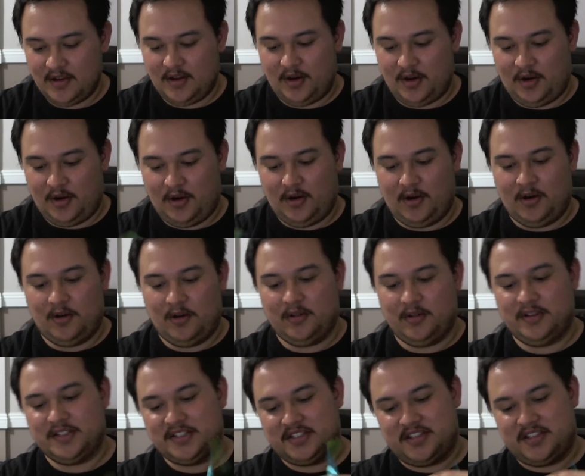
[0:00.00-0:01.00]
Oh,
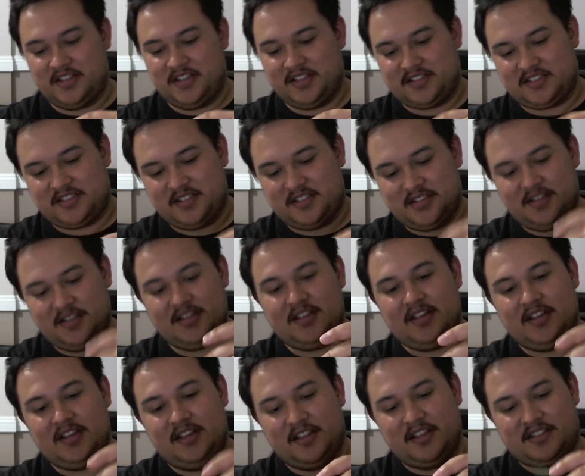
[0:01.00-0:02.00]
is this?
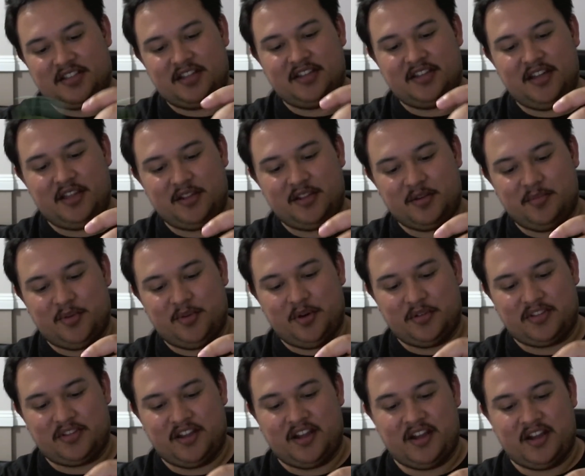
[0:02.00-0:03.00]
It's another bow
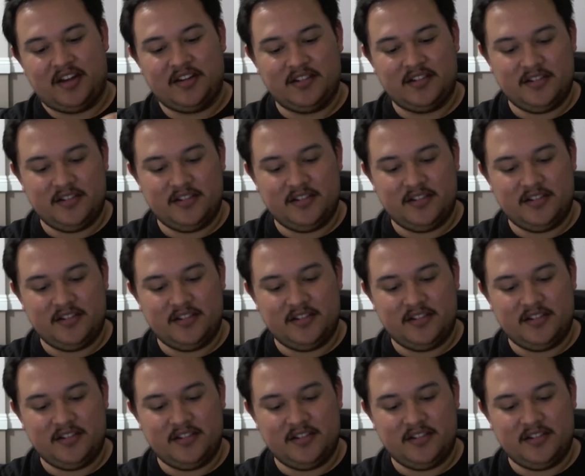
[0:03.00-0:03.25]
tie.